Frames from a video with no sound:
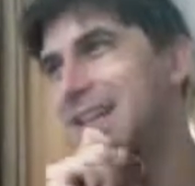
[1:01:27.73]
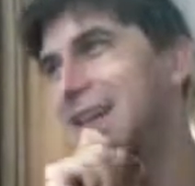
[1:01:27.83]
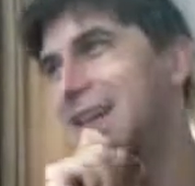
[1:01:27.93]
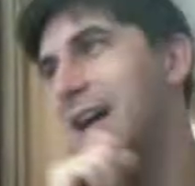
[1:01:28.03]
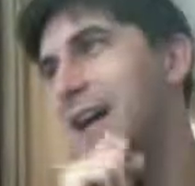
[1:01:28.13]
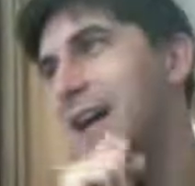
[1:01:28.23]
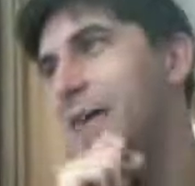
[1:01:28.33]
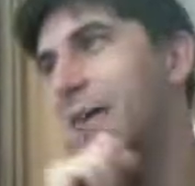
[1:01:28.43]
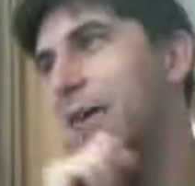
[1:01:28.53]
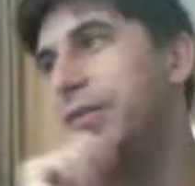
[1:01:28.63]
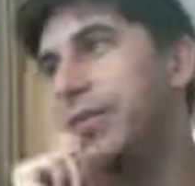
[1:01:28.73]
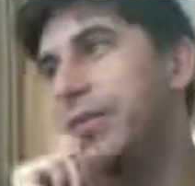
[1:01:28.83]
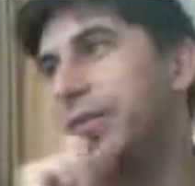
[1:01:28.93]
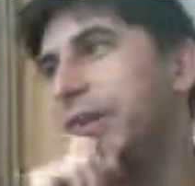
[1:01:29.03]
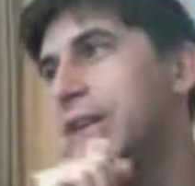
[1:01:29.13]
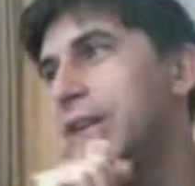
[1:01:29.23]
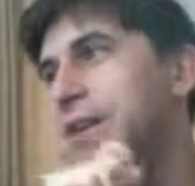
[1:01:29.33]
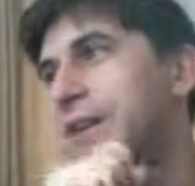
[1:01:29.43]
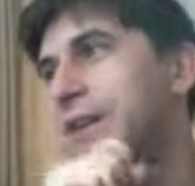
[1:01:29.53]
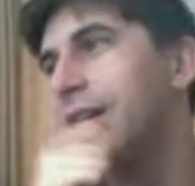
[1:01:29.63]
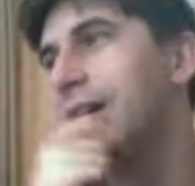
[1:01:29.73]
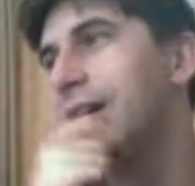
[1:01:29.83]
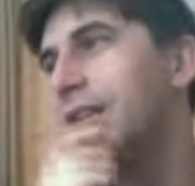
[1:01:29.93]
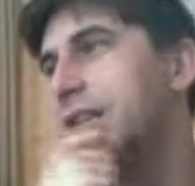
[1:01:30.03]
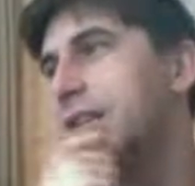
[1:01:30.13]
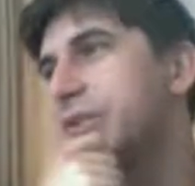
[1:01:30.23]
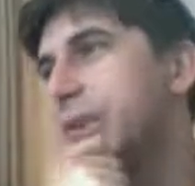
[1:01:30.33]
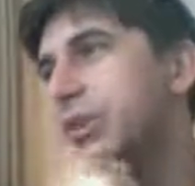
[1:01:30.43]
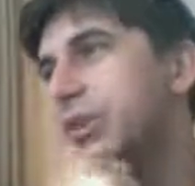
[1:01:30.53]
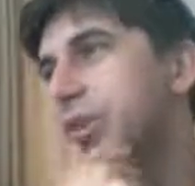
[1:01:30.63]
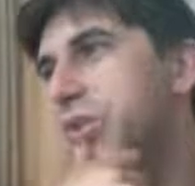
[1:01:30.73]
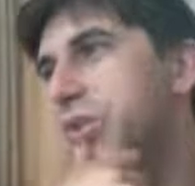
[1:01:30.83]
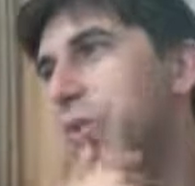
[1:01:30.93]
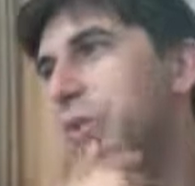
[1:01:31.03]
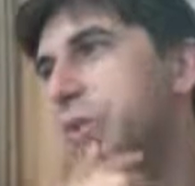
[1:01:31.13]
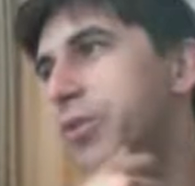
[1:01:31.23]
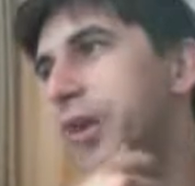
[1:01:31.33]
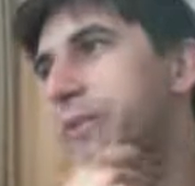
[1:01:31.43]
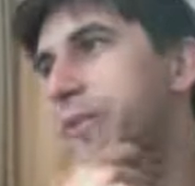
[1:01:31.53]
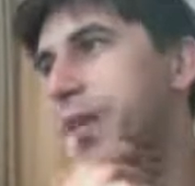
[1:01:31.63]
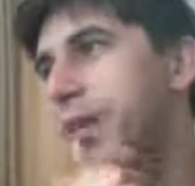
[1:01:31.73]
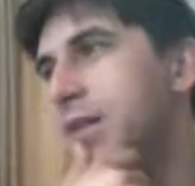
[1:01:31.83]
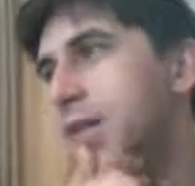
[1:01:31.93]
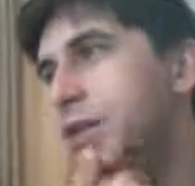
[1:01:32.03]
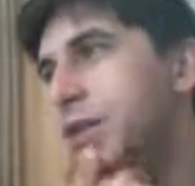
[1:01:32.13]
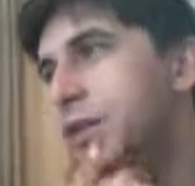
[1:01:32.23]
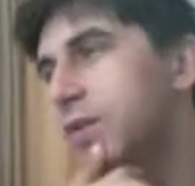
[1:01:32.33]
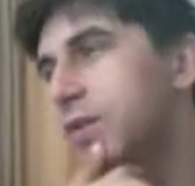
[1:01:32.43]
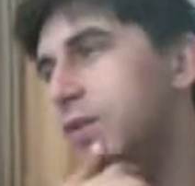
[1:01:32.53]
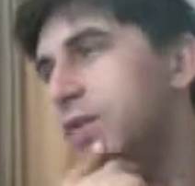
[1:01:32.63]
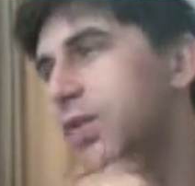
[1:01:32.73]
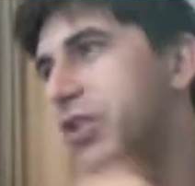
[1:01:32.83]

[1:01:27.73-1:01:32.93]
Oliver says, question, what would you recommend I should learn C#?